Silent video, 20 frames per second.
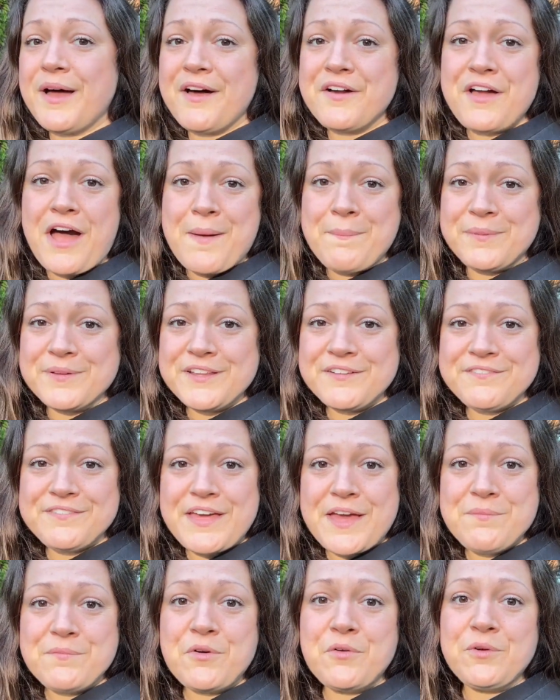a couple of
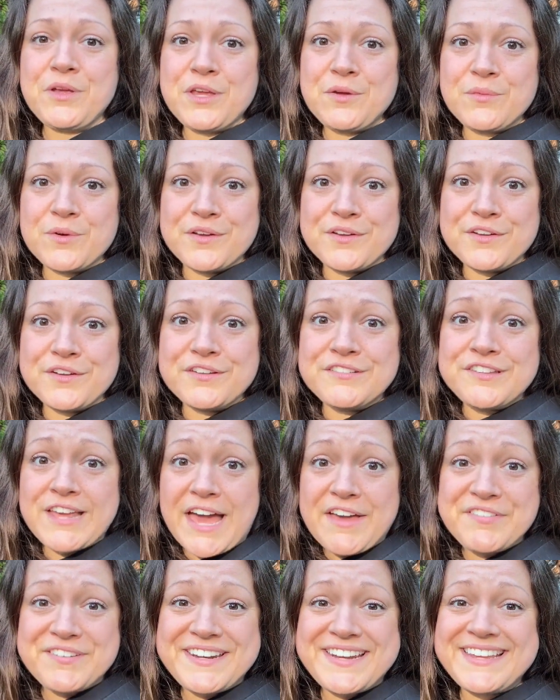them we will
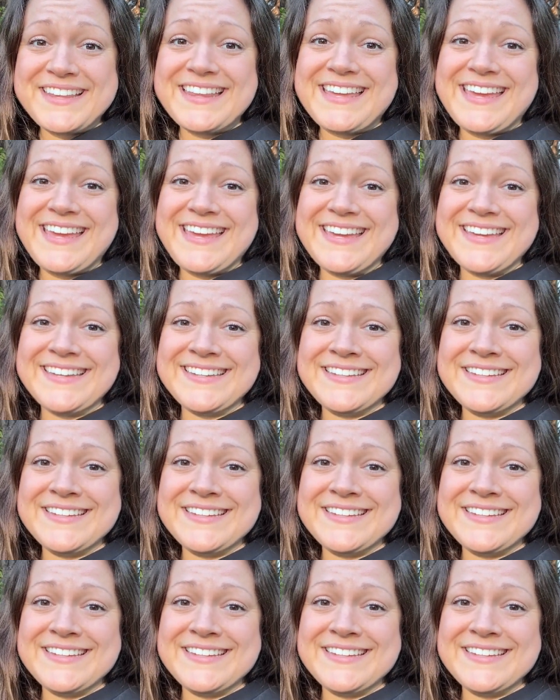definitely,